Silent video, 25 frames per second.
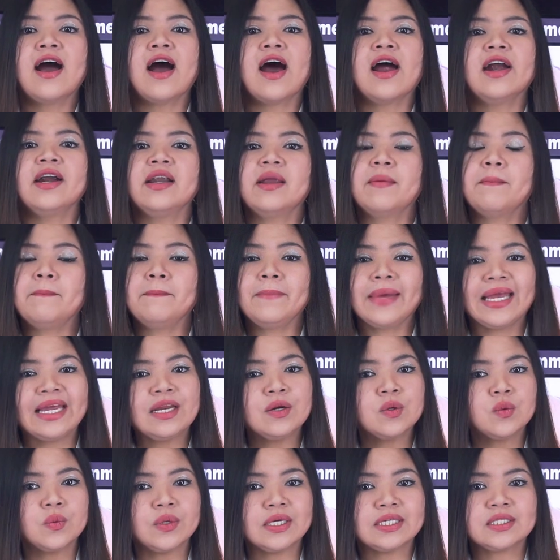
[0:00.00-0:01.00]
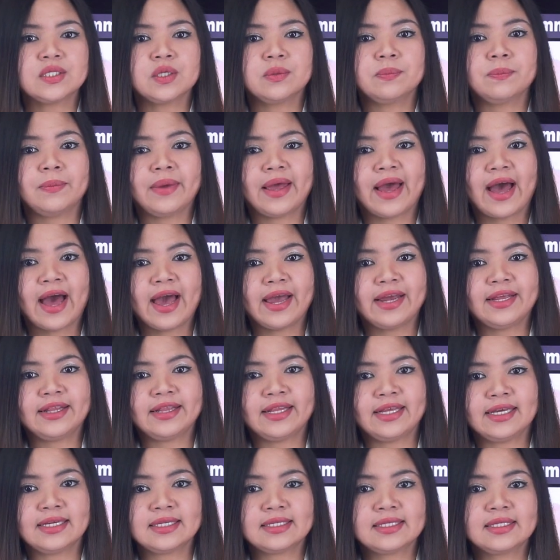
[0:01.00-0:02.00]
are the main reason
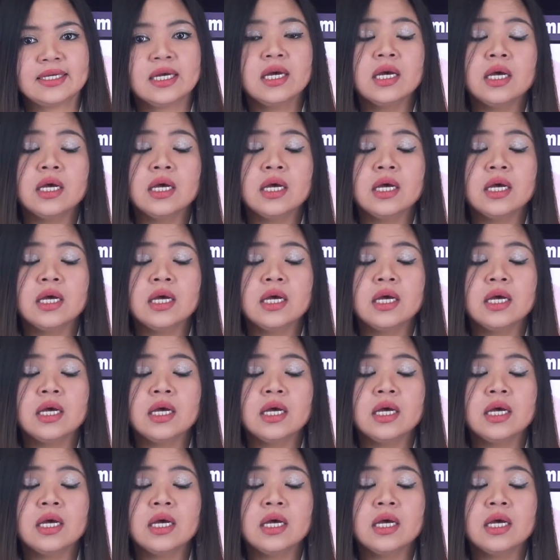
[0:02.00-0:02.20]
behind this.